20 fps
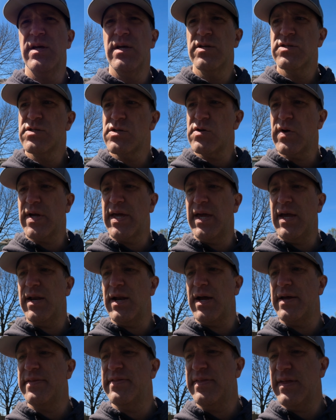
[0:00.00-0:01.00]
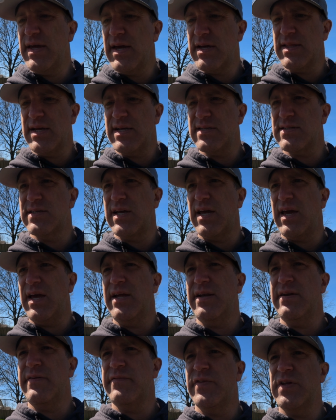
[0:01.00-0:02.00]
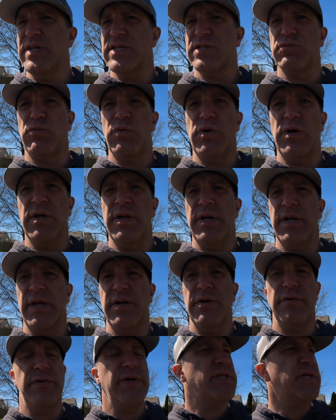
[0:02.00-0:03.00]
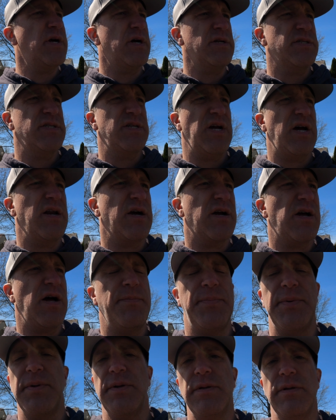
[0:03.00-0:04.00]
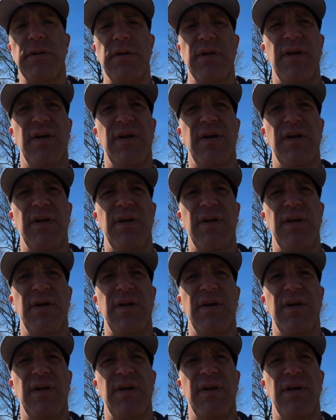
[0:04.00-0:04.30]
So again, I think that's the end of this one. I know we touched on a couple